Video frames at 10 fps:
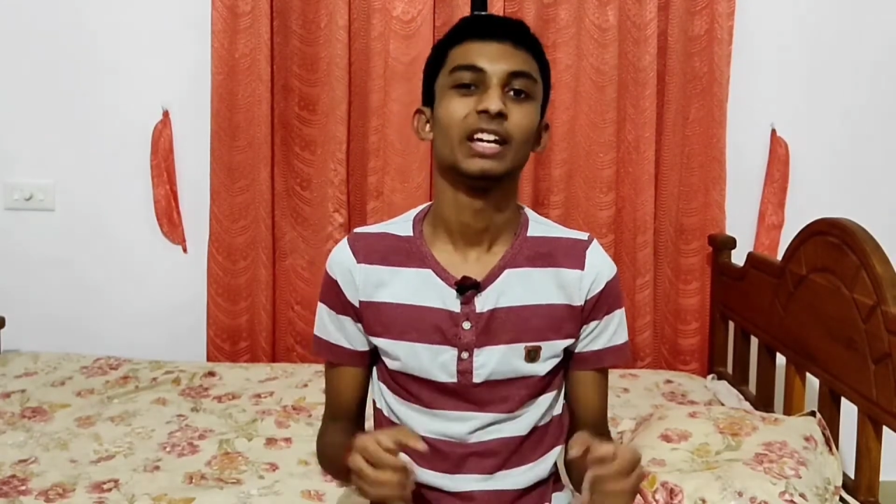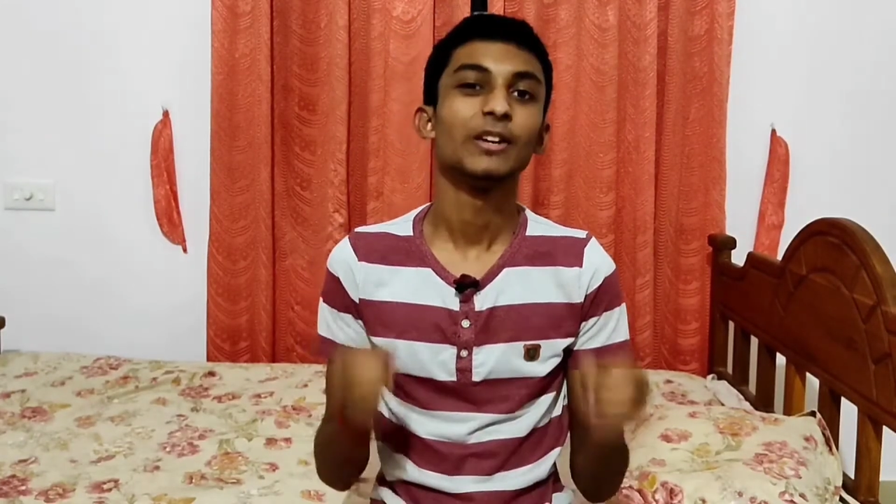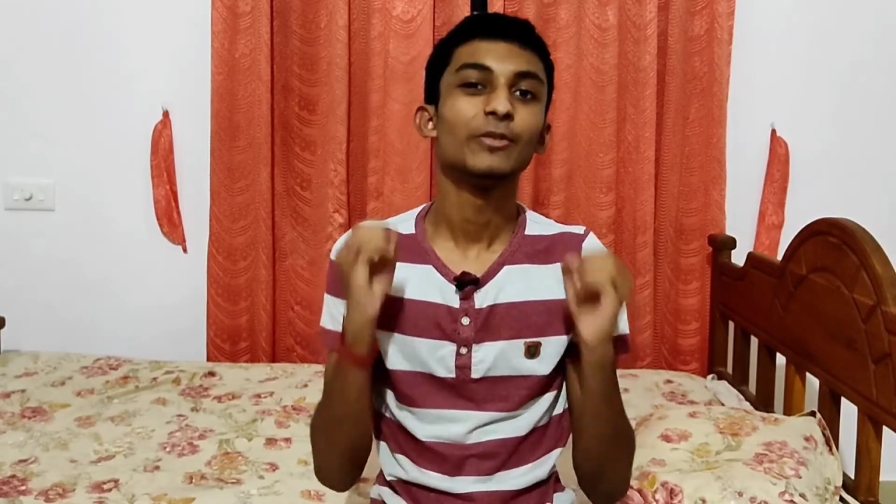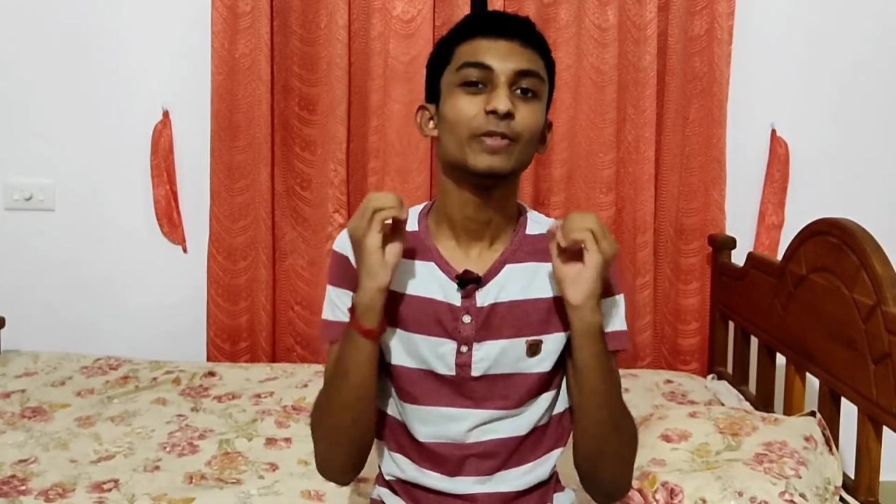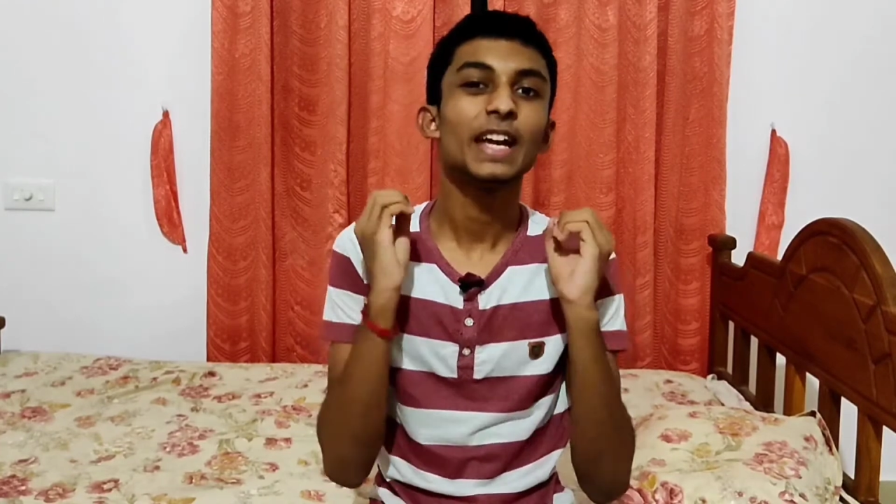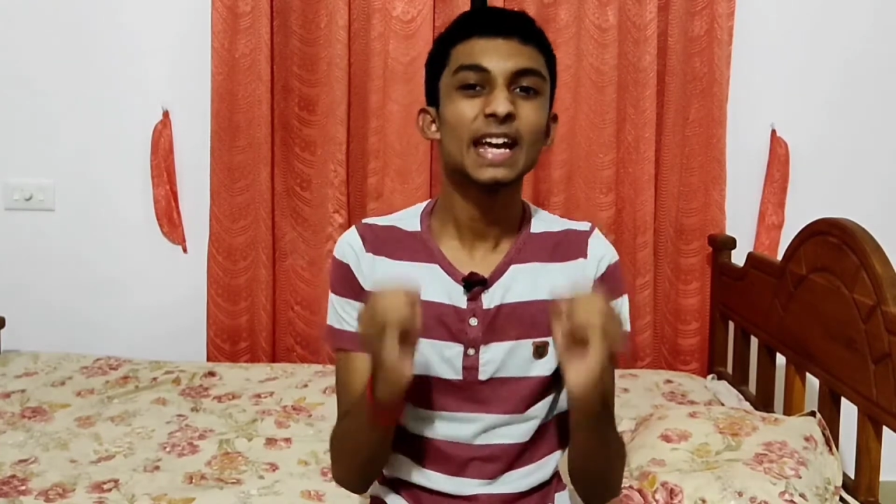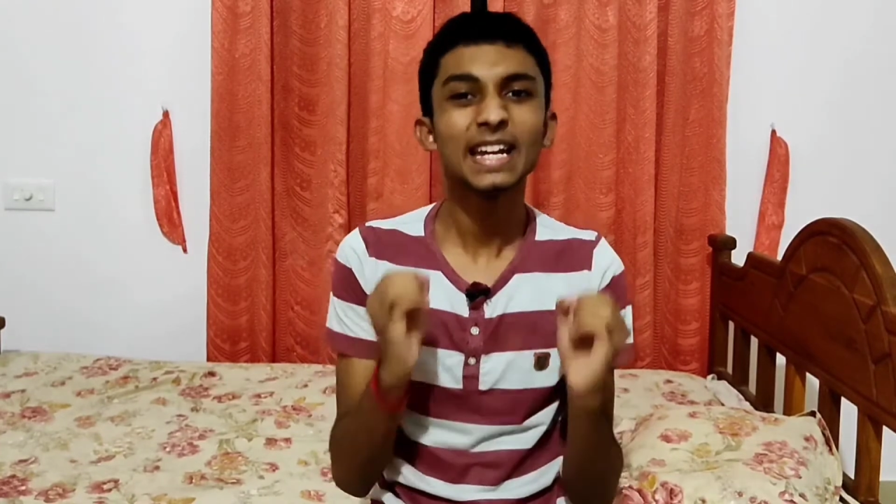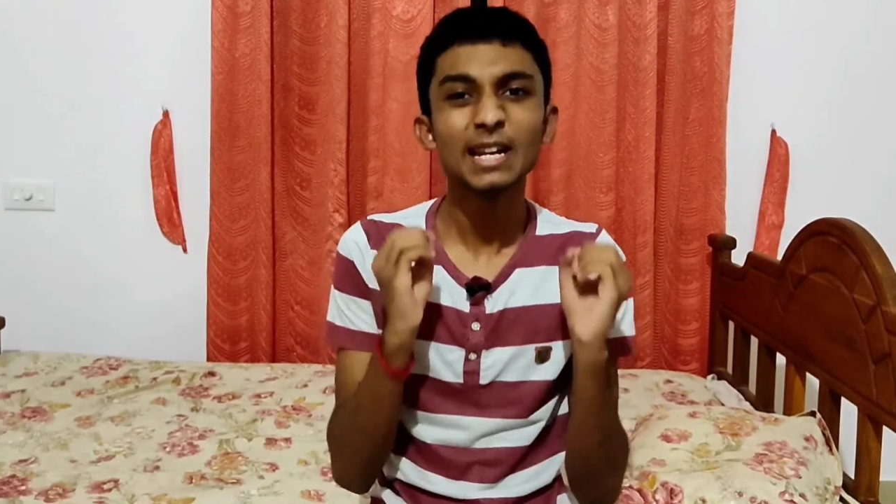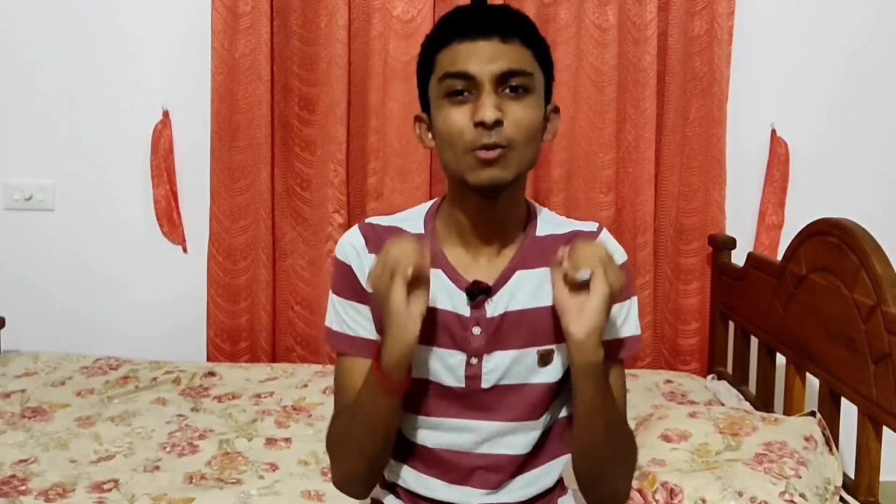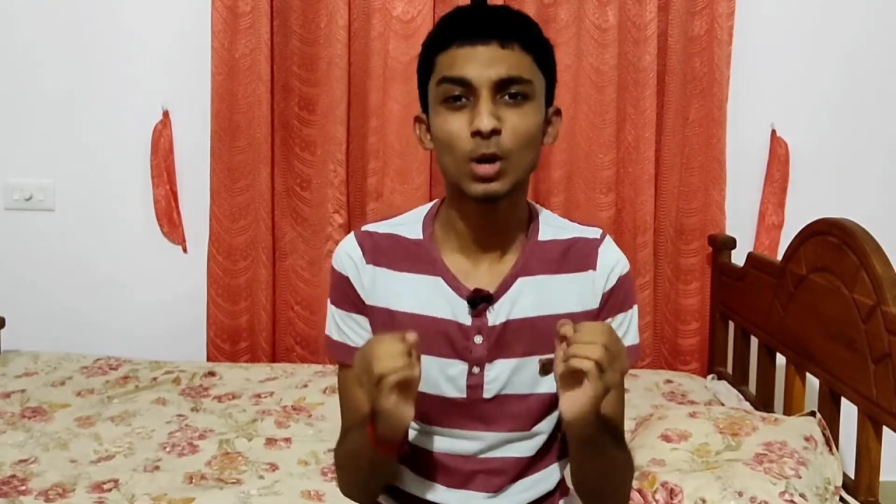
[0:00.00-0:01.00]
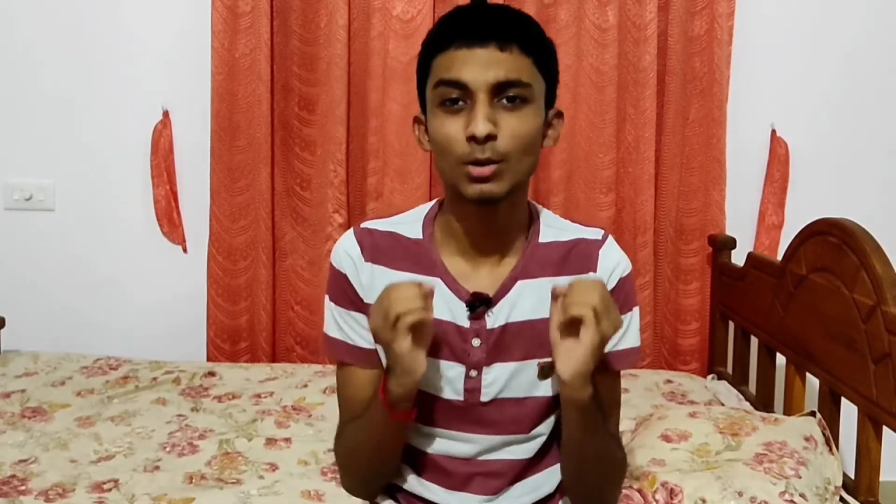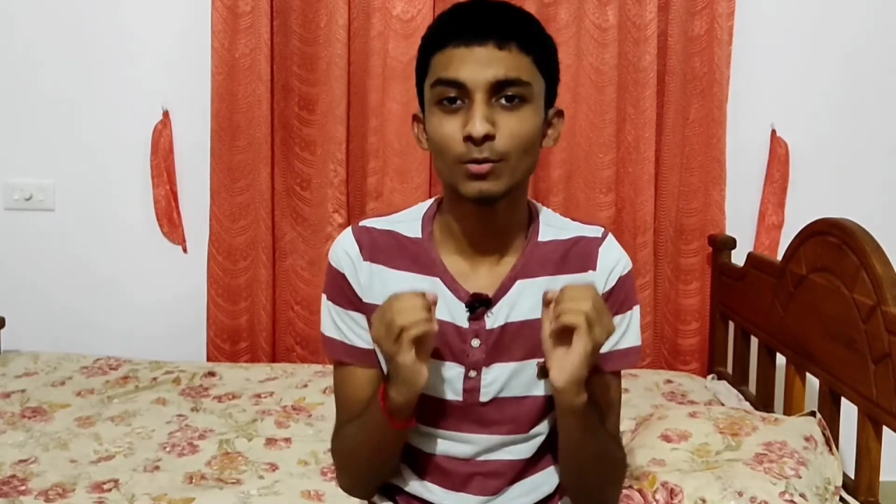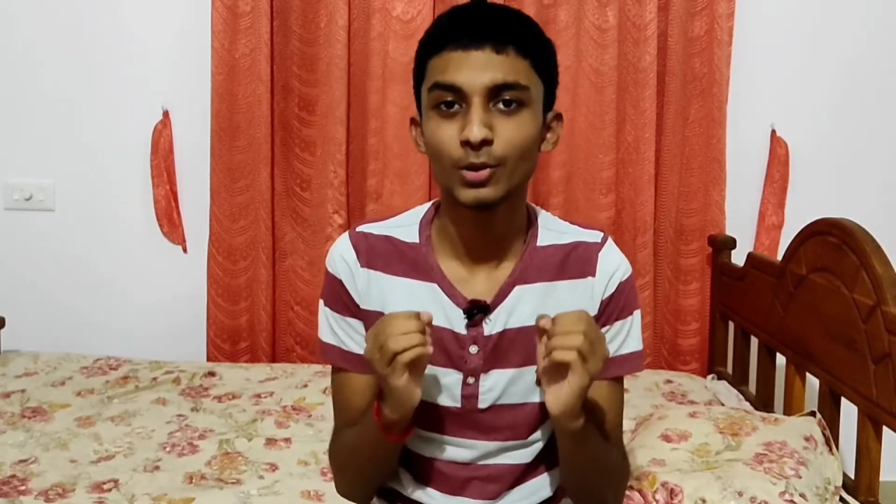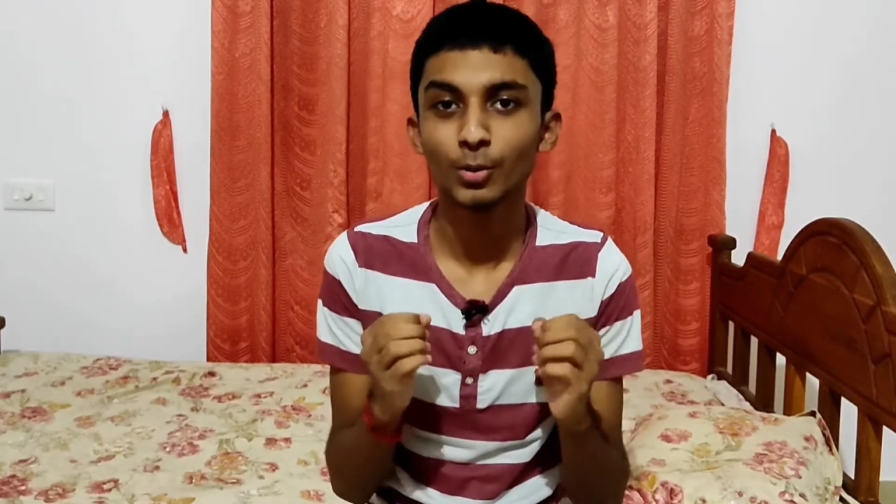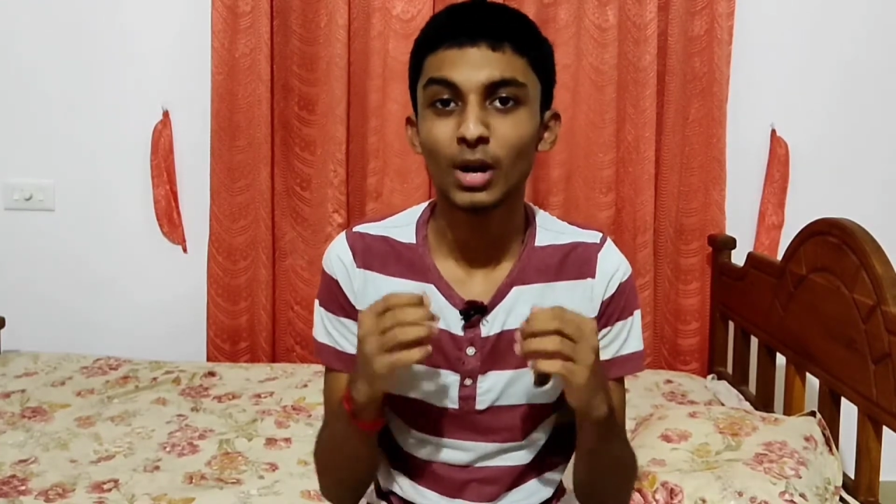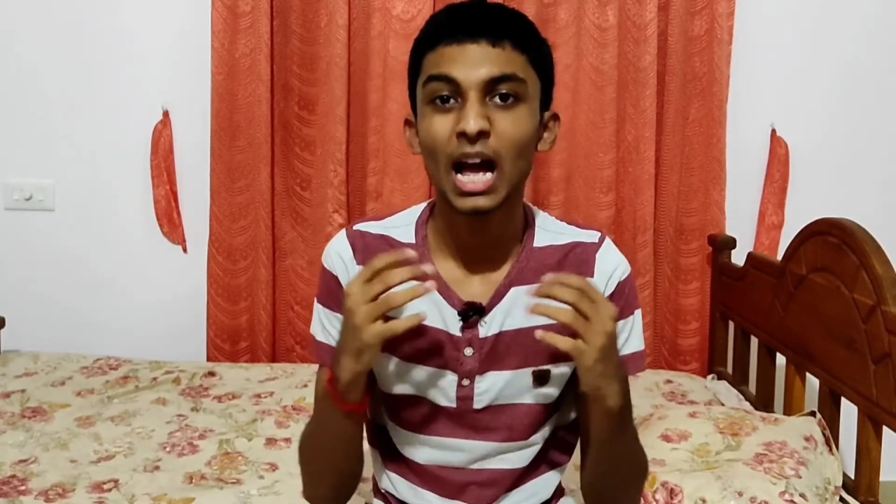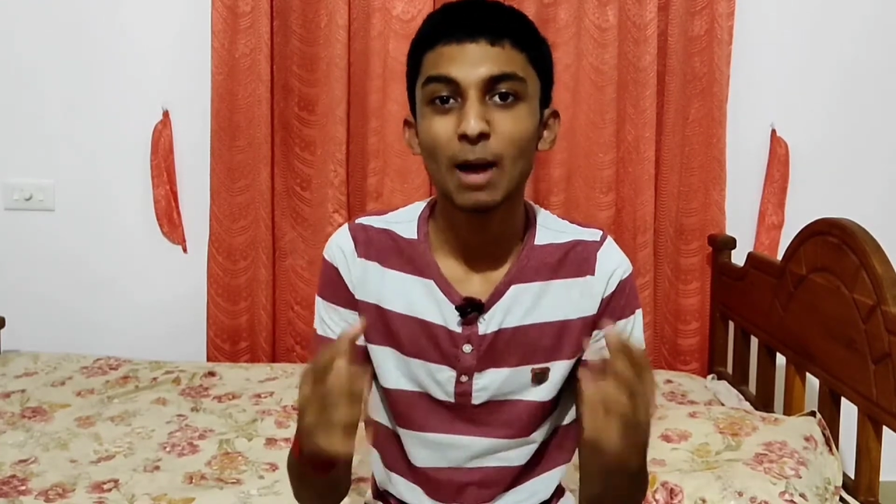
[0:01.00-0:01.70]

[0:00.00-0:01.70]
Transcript: If any one of you